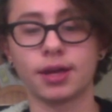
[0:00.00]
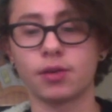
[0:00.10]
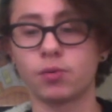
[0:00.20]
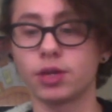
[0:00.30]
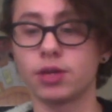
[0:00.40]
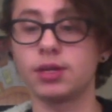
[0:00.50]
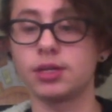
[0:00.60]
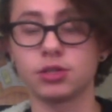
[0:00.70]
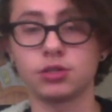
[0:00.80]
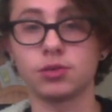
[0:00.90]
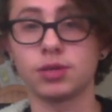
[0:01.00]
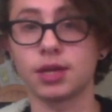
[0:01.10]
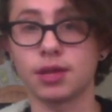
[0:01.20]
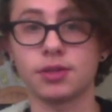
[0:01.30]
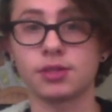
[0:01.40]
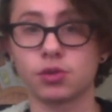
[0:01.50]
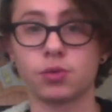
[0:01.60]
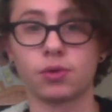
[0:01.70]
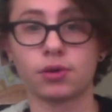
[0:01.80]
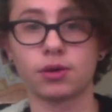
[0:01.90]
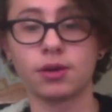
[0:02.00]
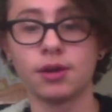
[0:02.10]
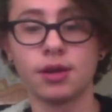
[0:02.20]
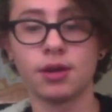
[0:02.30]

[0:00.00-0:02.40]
and what you need to do to get things in order